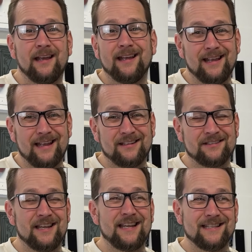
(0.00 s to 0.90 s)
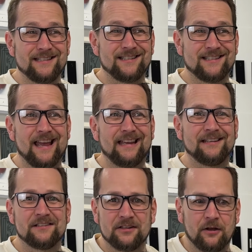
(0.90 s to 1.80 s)
It is
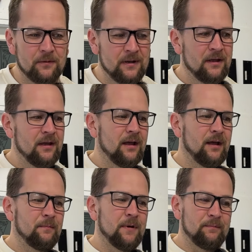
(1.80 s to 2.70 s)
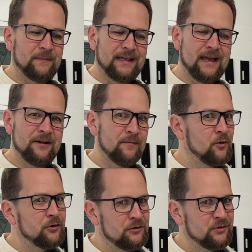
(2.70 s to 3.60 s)
insane. So I'm glad I'm
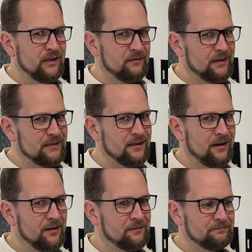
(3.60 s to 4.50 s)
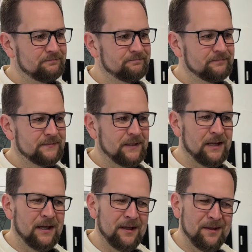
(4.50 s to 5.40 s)
not using it for guitar,
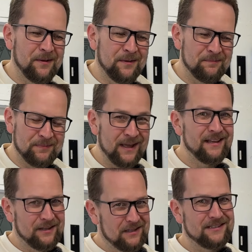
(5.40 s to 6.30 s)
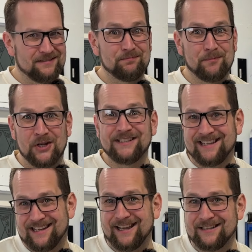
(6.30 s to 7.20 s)
and it's my
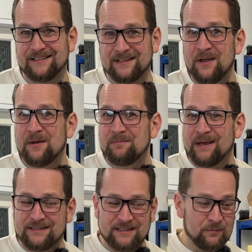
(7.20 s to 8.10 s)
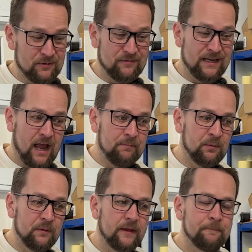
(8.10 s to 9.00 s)
dedicated bass amp. I'm really happy
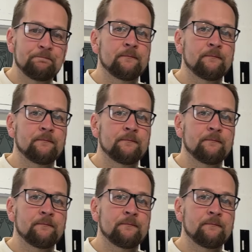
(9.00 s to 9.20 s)
with it.